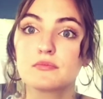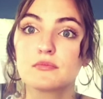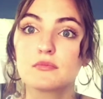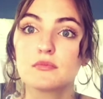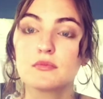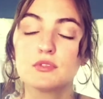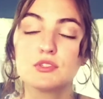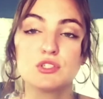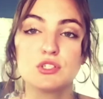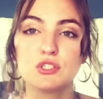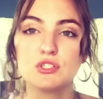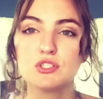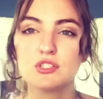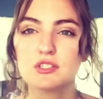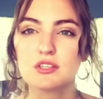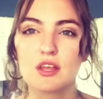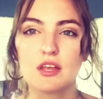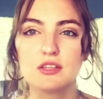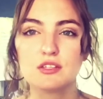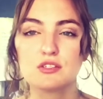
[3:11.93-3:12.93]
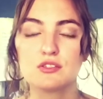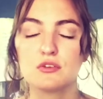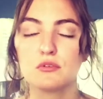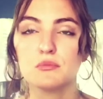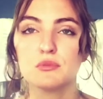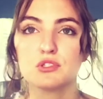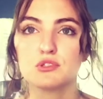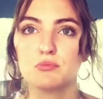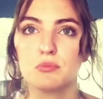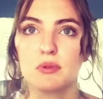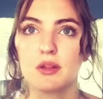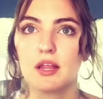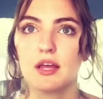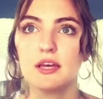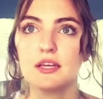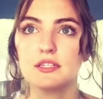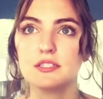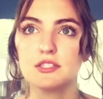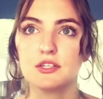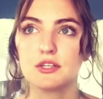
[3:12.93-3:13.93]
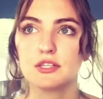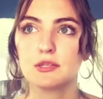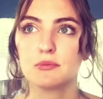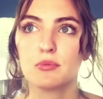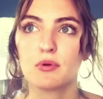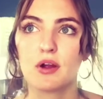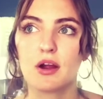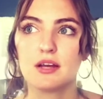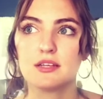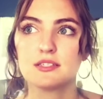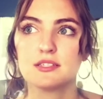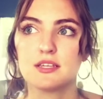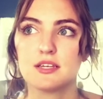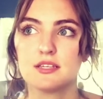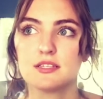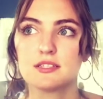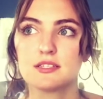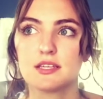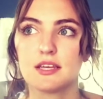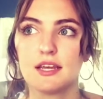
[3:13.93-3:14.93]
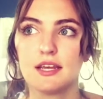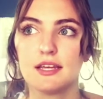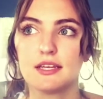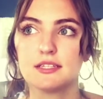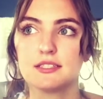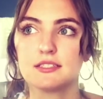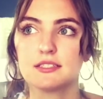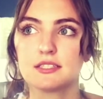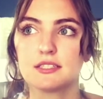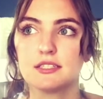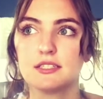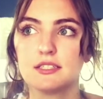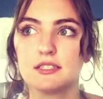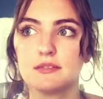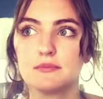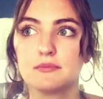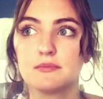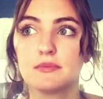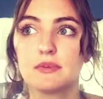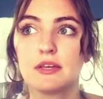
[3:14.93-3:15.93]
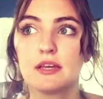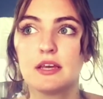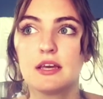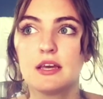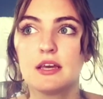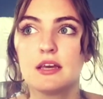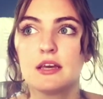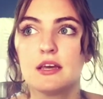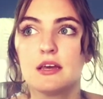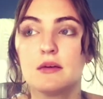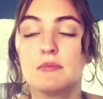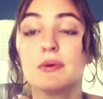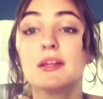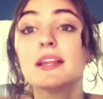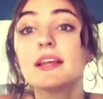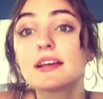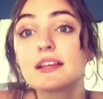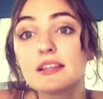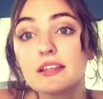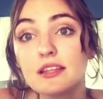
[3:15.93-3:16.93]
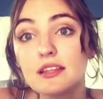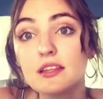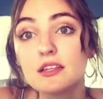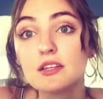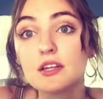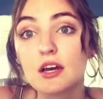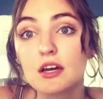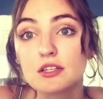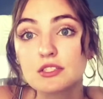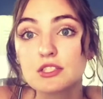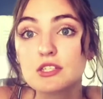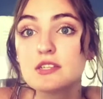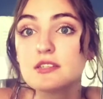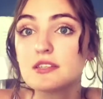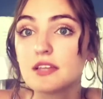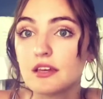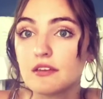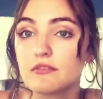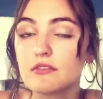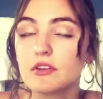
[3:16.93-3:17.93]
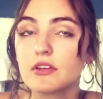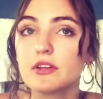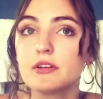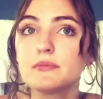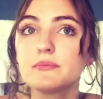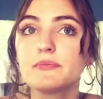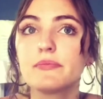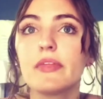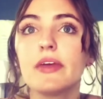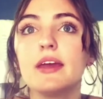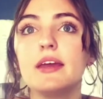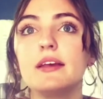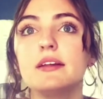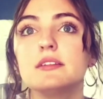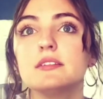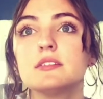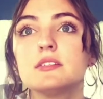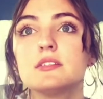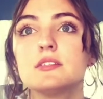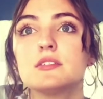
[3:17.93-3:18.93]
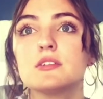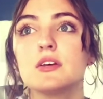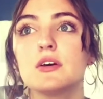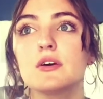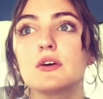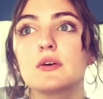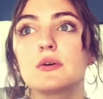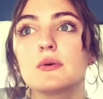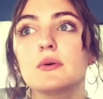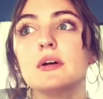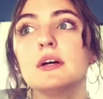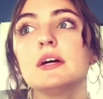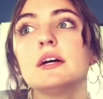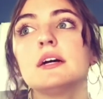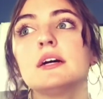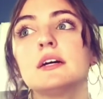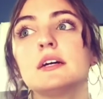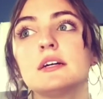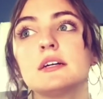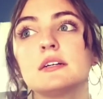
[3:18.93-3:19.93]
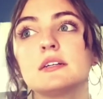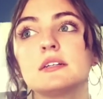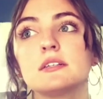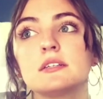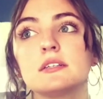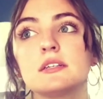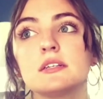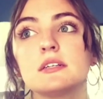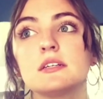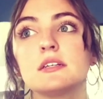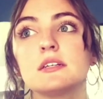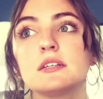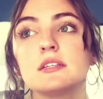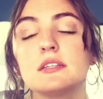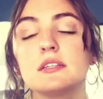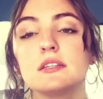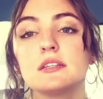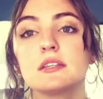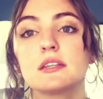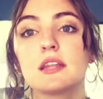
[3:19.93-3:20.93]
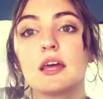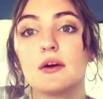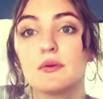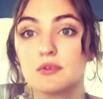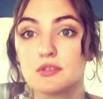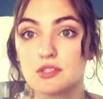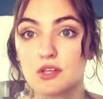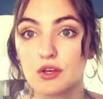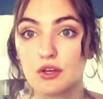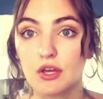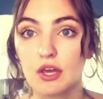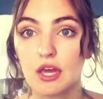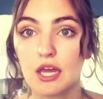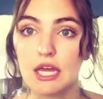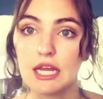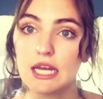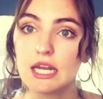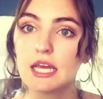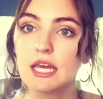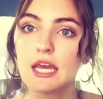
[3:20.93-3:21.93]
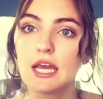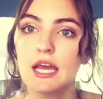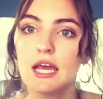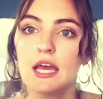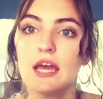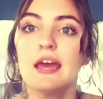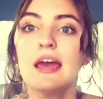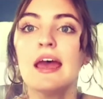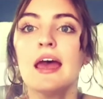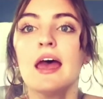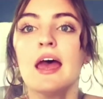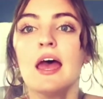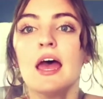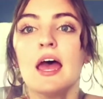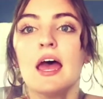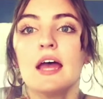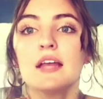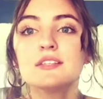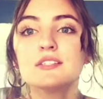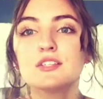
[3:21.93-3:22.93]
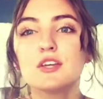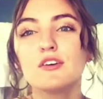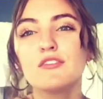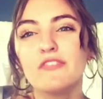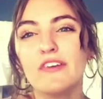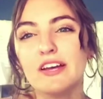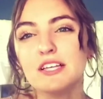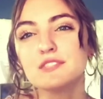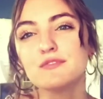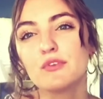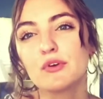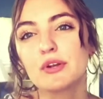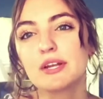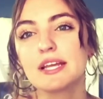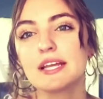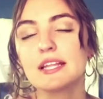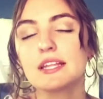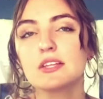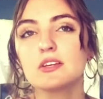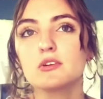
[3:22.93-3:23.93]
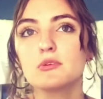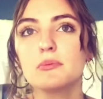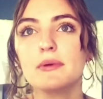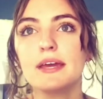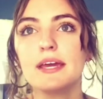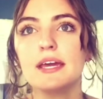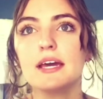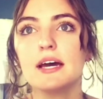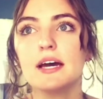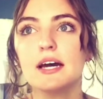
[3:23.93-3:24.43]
She just lost so much blood during the process, and but luckily the doctor saved her, and so that was all good. And so fast forwarding a little bit,